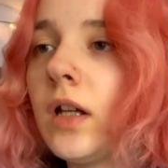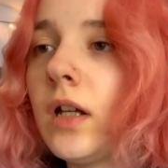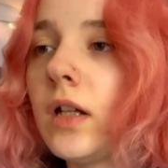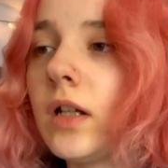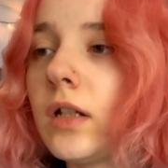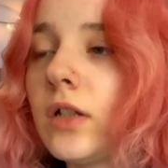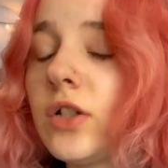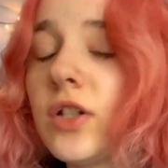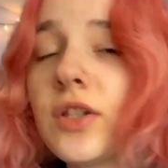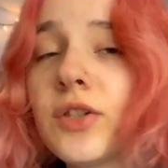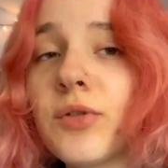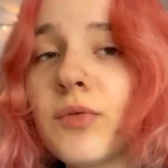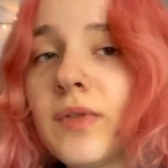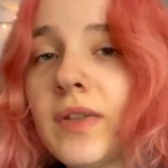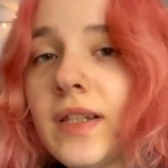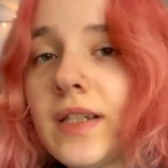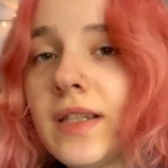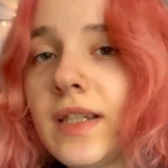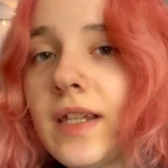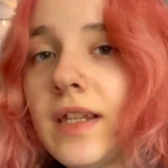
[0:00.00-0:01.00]
uh, just to
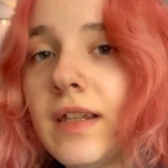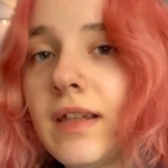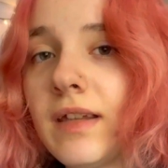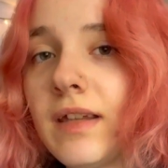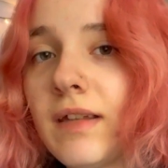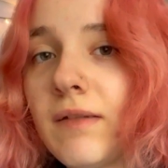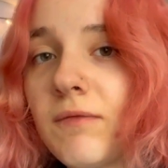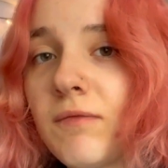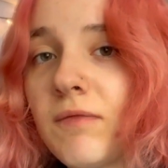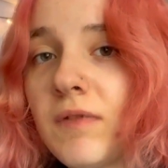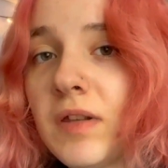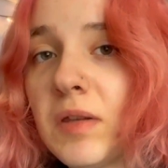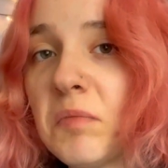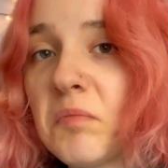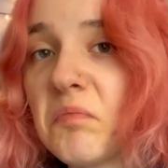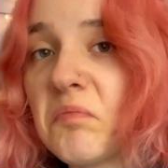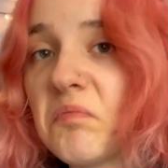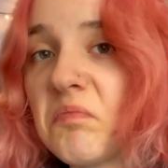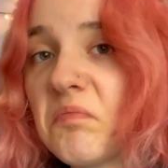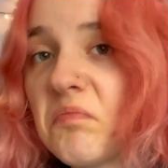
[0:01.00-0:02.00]
really see if
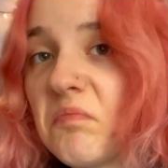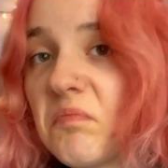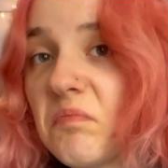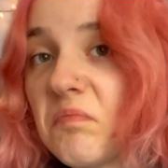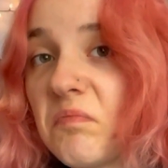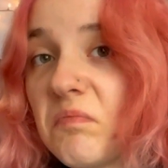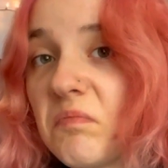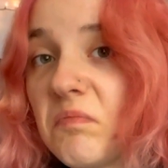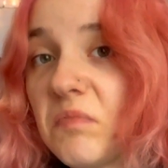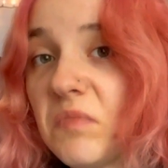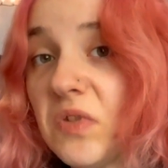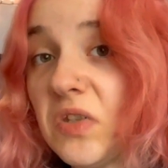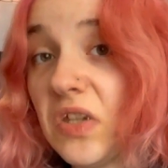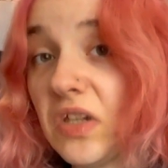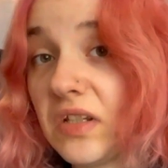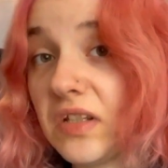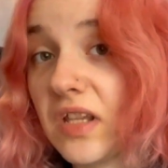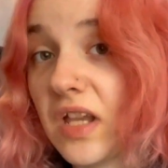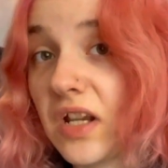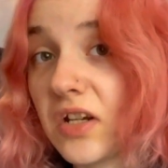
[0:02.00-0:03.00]
it
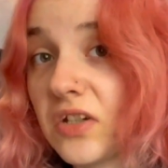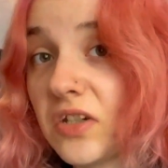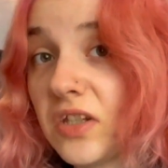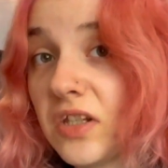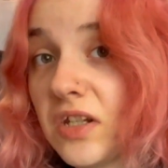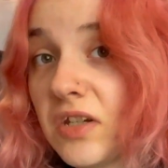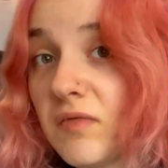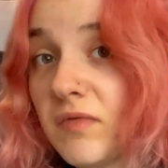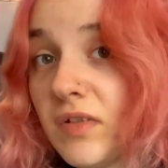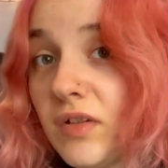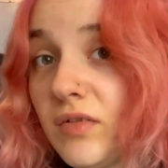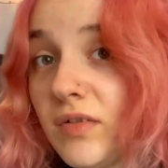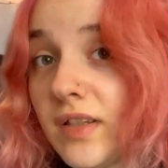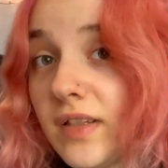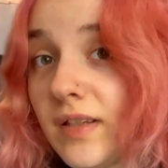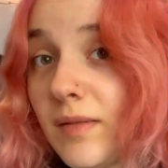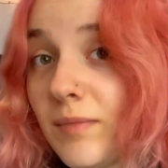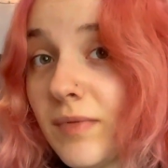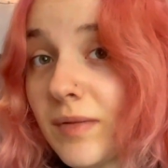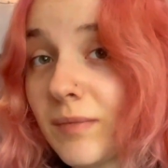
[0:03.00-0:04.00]
does actually reduce the
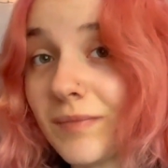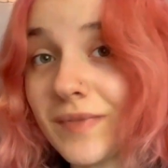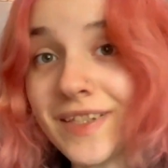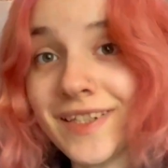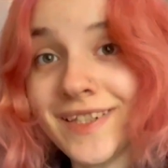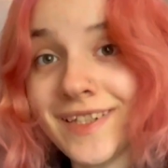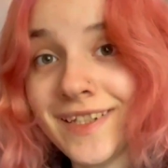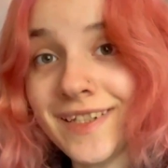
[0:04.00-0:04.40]
symptoms.